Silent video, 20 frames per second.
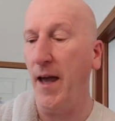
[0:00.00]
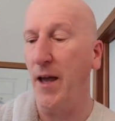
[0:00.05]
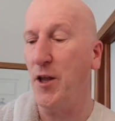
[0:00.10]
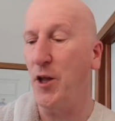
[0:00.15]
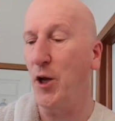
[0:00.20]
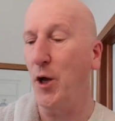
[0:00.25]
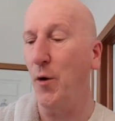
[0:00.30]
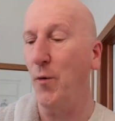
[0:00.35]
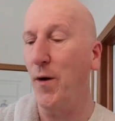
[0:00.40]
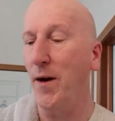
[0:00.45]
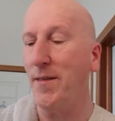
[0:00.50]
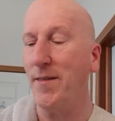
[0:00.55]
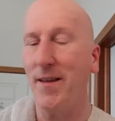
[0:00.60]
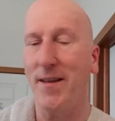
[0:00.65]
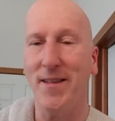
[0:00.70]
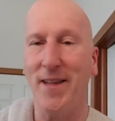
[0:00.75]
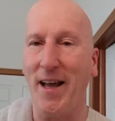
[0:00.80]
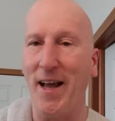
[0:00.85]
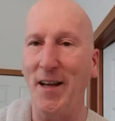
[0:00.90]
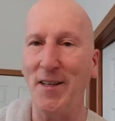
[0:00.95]
And you know
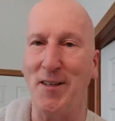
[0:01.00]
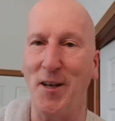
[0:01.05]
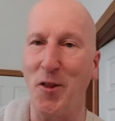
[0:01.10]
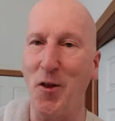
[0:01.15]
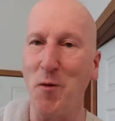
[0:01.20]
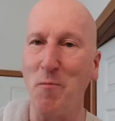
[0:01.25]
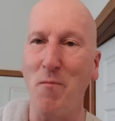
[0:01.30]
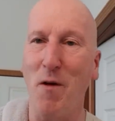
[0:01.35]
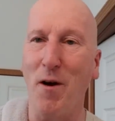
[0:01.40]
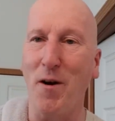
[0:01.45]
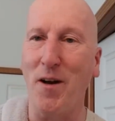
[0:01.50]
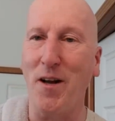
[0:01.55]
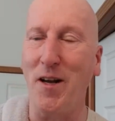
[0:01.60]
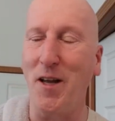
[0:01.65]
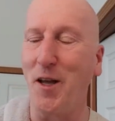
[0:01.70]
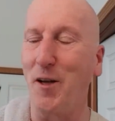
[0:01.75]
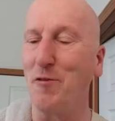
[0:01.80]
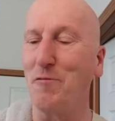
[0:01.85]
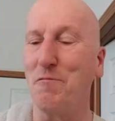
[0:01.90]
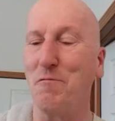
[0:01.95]
what? Like I say, their
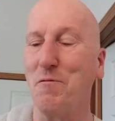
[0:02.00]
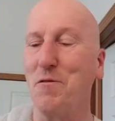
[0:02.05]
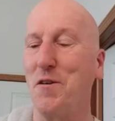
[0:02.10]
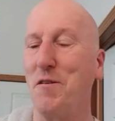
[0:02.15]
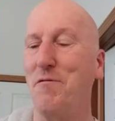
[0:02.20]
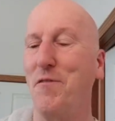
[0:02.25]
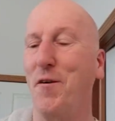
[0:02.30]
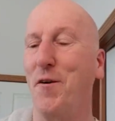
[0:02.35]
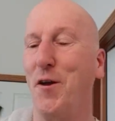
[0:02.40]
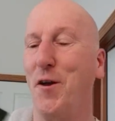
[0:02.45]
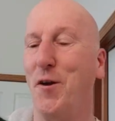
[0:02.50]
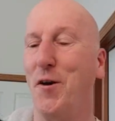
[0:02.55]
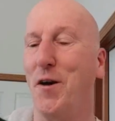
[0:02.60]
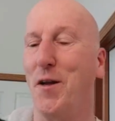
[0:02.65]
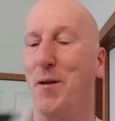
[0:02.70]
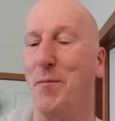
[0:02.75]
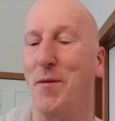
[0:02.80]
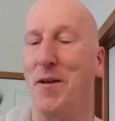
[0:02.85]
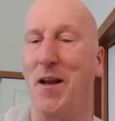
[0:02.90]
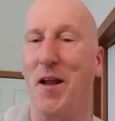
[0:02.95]
marketing is really very
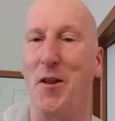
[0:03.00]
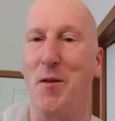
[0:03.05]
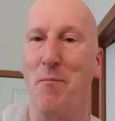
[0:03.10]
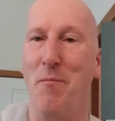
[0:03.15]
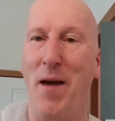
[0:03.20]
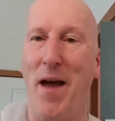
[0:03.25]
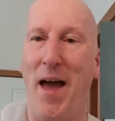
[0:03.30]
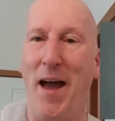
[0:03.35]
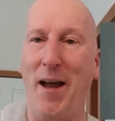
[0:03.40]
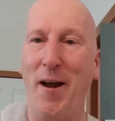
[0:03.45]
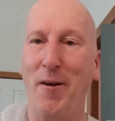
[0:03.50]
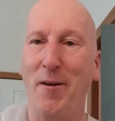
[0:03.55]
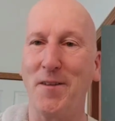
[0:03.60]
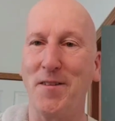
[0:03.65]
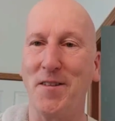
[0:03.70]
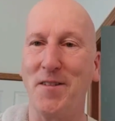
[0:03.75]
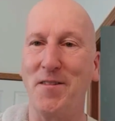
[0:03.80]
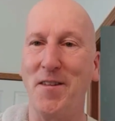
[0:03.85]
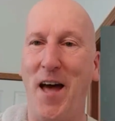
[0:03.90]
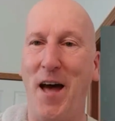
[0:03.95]
good. I mean, on the back here,
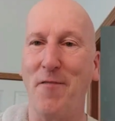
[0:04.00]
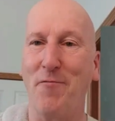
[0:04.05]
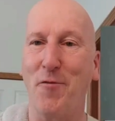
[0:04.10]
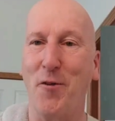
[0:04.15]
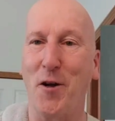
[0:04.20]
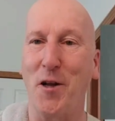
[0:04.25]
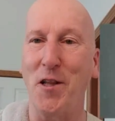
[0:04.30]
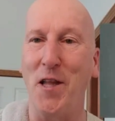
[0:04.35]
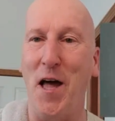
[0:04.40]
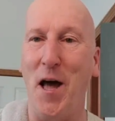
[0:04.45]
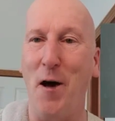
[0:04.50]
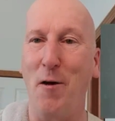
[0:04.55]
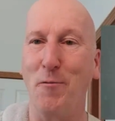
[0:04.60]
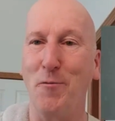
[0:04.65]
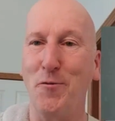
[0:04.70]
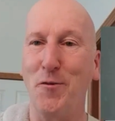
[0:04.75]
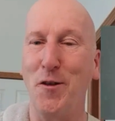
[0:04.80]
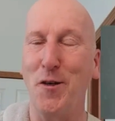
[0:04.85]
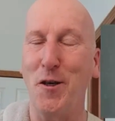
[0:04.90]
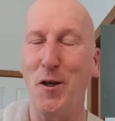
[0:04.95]
it says not for
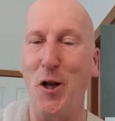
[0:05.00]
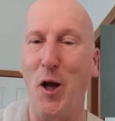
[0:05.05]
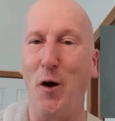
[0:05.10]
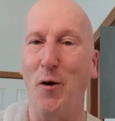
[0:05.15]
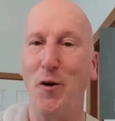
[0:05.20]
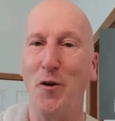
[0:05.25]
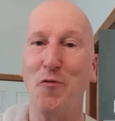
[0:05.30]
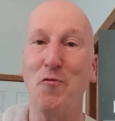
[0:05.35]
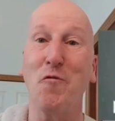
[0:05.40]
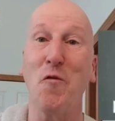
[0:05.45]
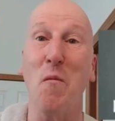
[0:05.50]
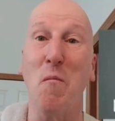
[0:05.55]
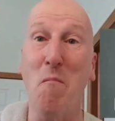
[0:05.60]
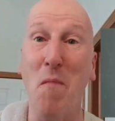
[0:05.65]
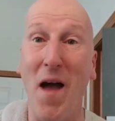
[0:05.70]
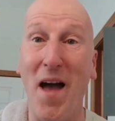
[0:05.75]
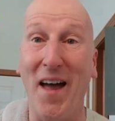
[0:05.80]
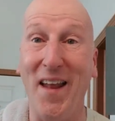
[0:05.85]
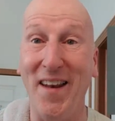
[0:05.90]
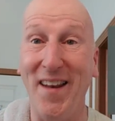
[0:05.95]
clowns. You know, it's for
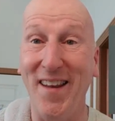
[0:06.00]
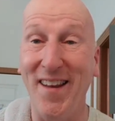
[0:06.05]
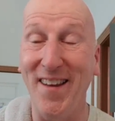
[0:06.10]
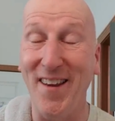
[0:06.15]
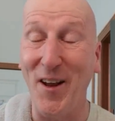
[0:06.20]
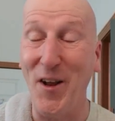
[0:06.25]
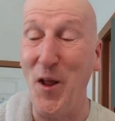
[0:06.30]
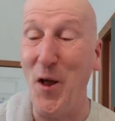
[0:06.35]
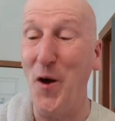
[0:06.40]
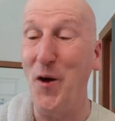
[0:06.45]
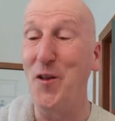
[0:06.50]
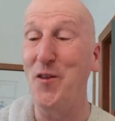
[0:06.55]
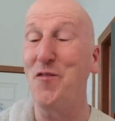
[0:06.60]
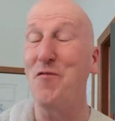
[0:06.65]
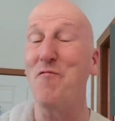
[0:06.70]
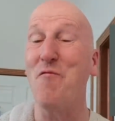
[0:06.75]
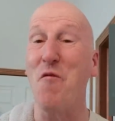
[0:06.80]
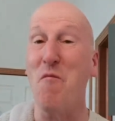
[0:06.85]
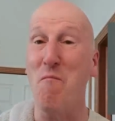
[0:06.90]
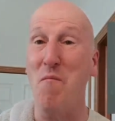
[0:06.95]
men.
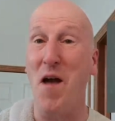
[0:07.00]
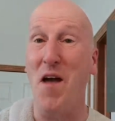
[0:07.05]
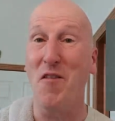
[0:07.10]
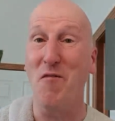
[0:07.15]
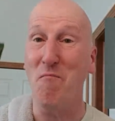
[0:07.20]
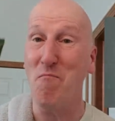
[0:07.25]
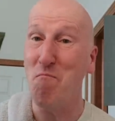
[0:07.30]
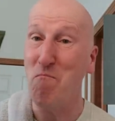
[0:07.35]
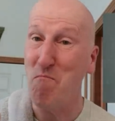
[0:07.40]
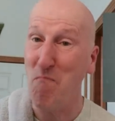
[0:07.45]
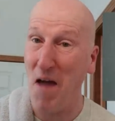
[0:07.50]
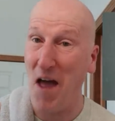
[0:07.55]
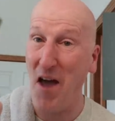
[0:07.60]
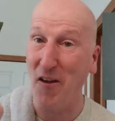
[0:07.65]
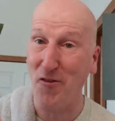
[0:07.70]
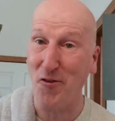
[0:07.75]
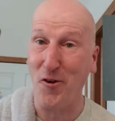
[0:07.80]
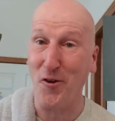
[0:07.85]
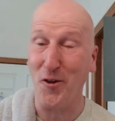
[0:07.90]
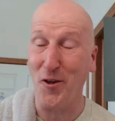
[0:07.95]
it's for men,
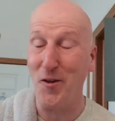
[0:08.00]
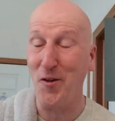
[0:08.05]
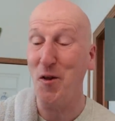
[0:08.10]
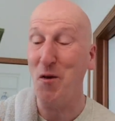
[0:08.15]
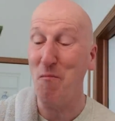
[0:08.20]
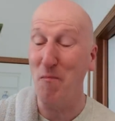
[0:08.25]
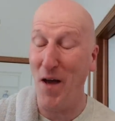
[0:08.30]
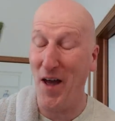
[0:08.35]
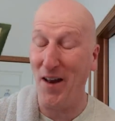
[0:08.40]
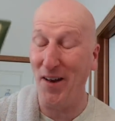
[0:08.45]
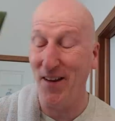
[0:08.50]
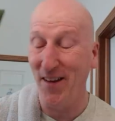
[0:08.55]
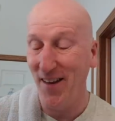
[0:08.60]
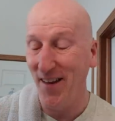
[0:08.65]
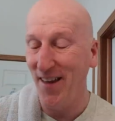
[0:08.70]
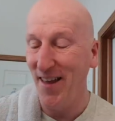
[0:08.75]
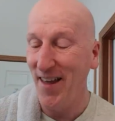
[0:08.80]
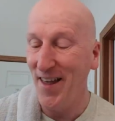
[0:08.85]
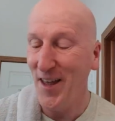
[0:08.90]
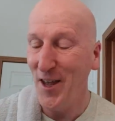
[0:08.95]
masculine
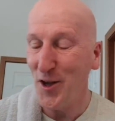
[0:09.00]
men.